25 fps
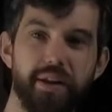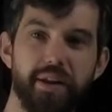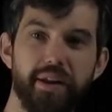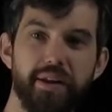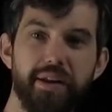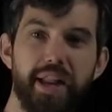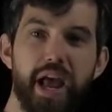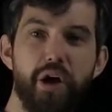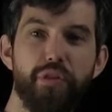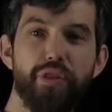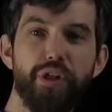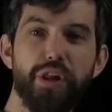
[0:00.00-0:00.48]

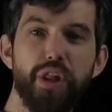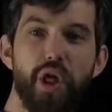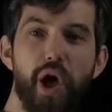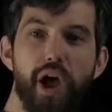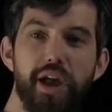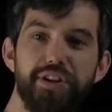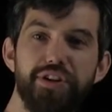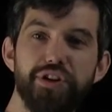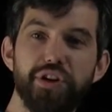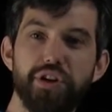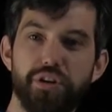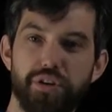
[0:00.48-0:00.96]
Now the
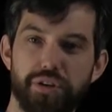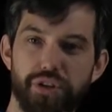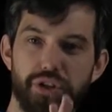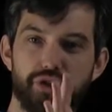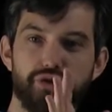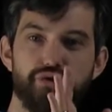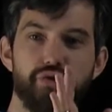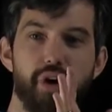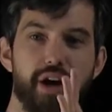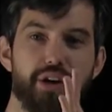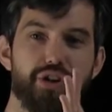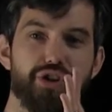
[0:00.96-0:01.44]
logical
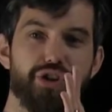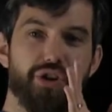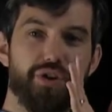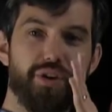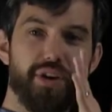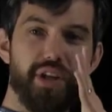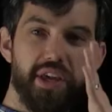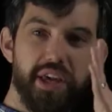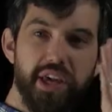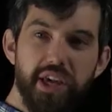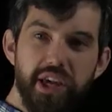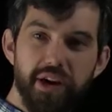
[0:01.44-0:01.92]
structure
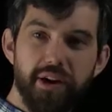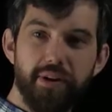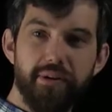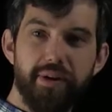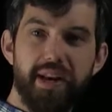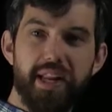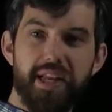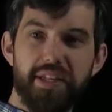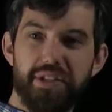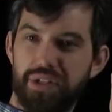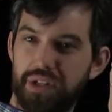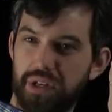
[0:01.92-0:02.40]
here
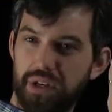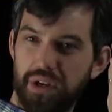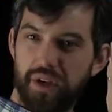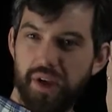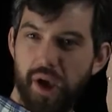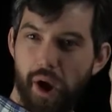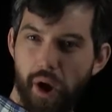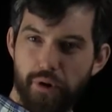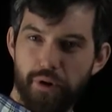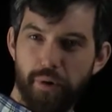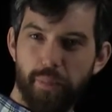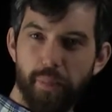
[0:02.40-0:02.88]
in its
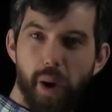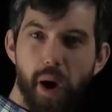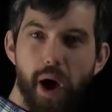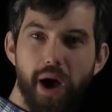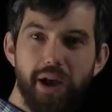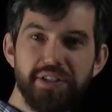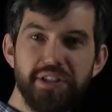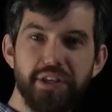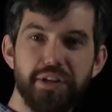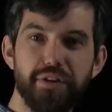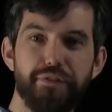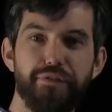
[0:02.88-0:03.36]

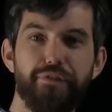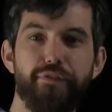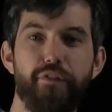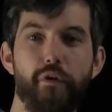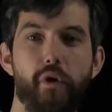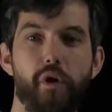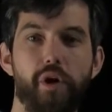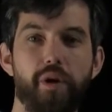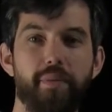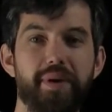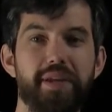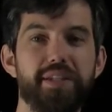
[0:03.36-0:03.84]
contrapositive
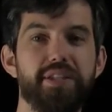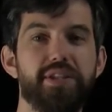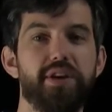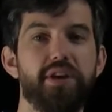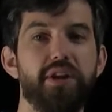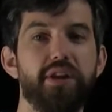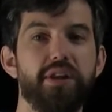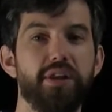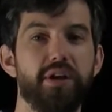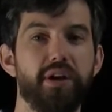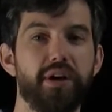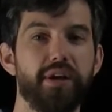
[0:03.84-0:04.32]
form is
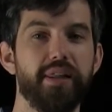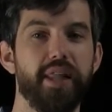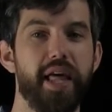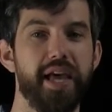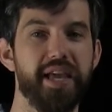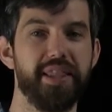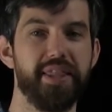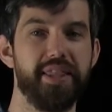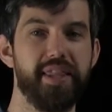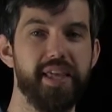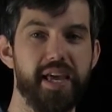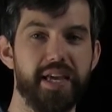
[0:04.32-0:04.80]
gonna look
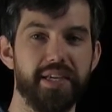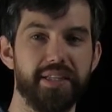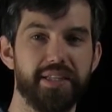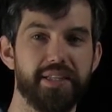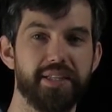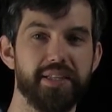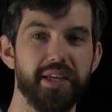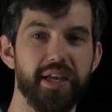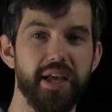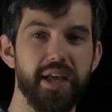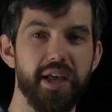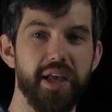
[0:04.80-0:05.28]
like
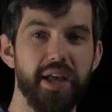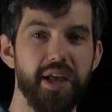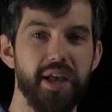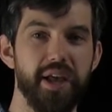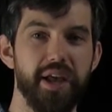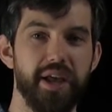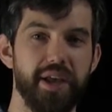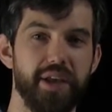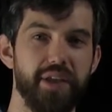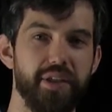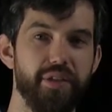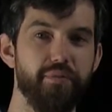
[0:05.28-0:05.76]
this.
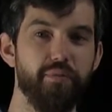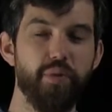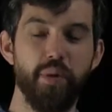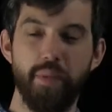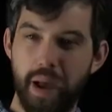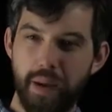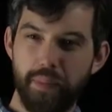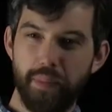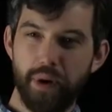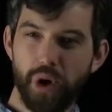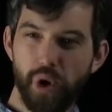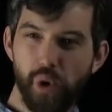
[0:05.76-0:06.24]

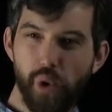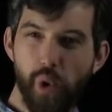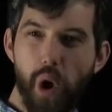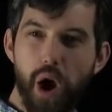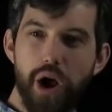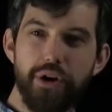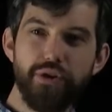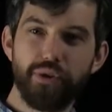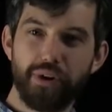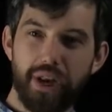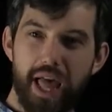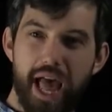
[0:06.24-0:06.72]
Remember
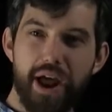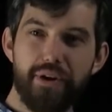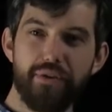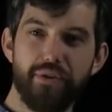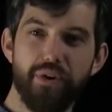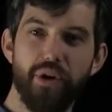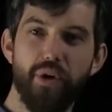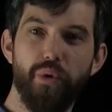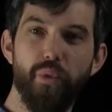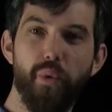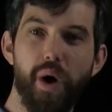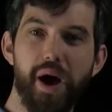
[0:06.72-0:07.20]

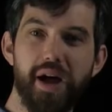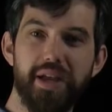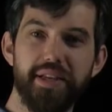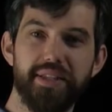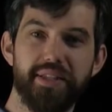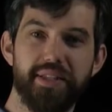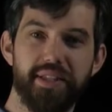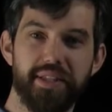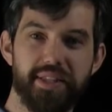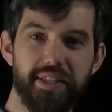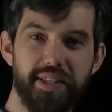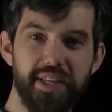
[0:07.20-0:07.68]
quadrilateral
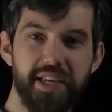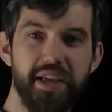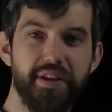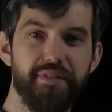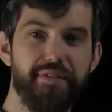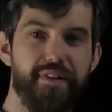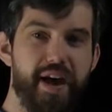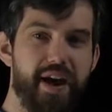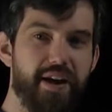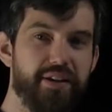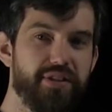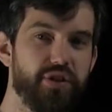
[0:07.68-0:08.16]
was the C
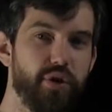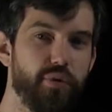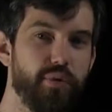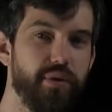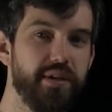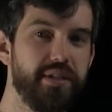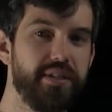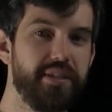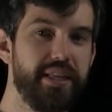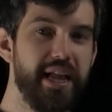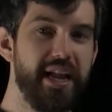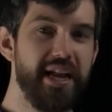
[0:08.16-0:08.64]
of X, so
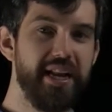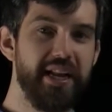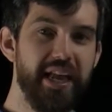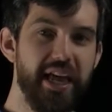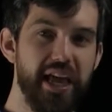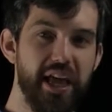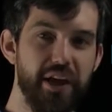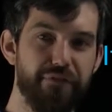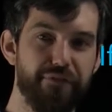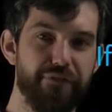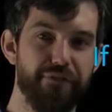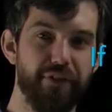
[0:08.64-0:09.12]
we're saying
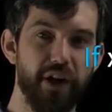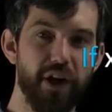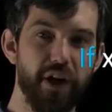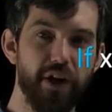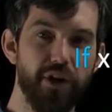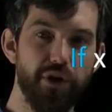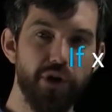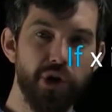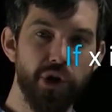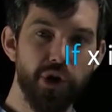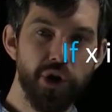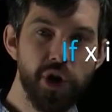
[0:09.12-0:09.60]
if
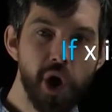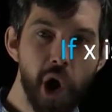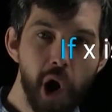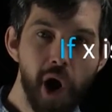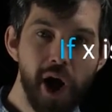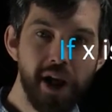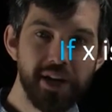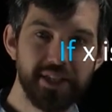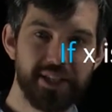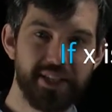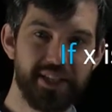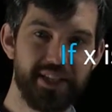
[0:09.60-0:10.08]

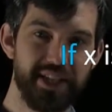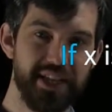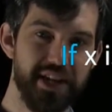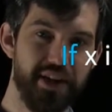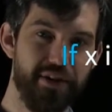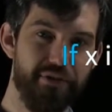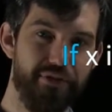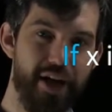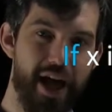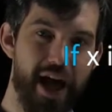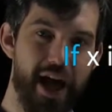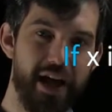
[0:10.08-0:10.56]
not C
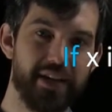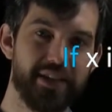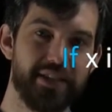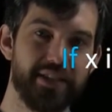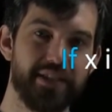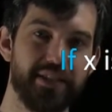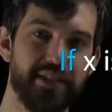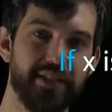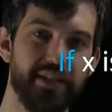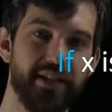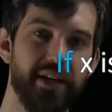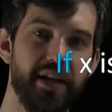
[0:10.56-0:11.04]
of
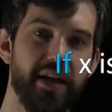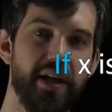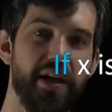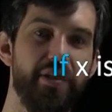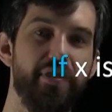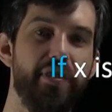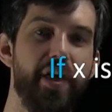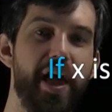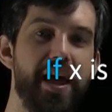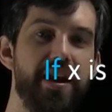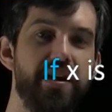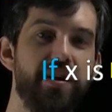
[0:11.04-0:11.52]
X,
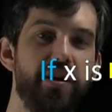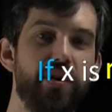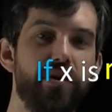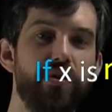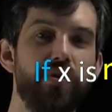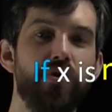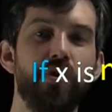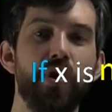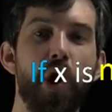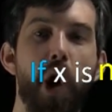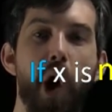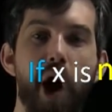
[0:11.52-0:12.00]
then
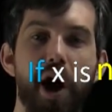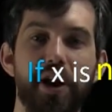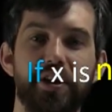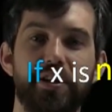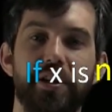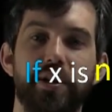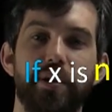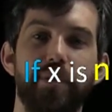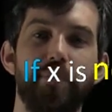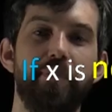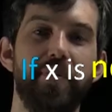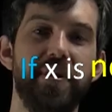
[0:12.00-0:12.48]

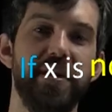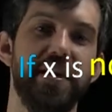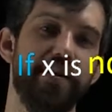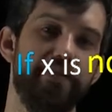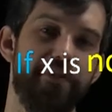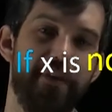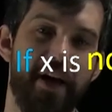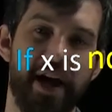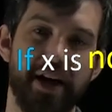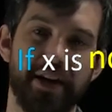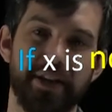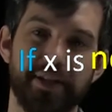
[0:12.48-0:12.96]
not B
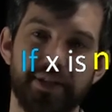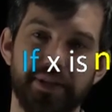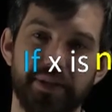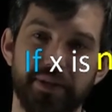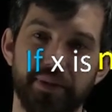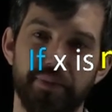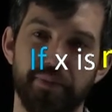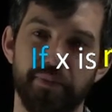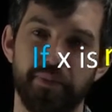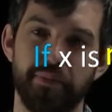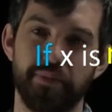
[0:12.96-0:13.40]
of X.